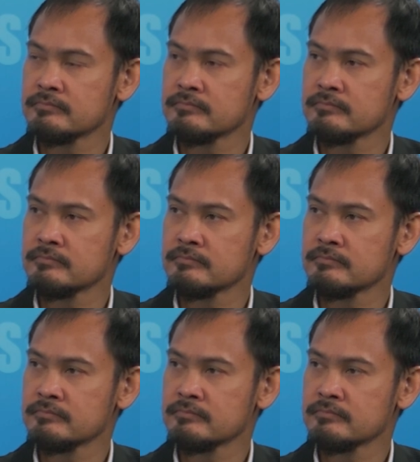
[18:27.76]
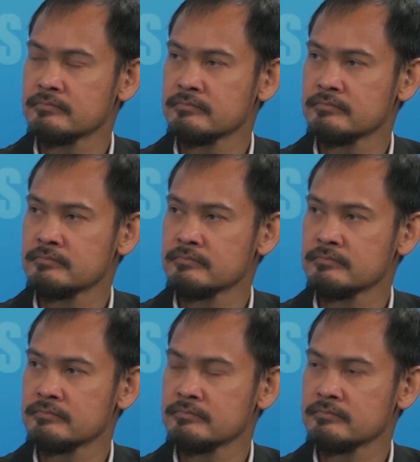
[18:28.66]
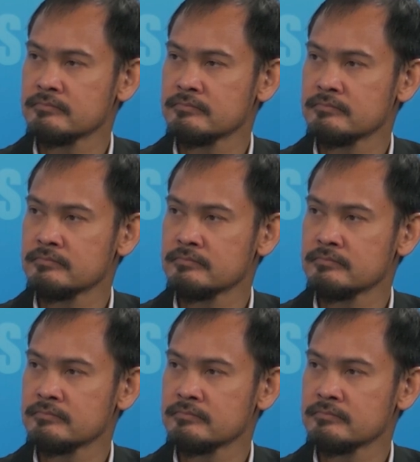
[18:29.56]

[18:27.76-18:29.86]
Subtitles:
(silent)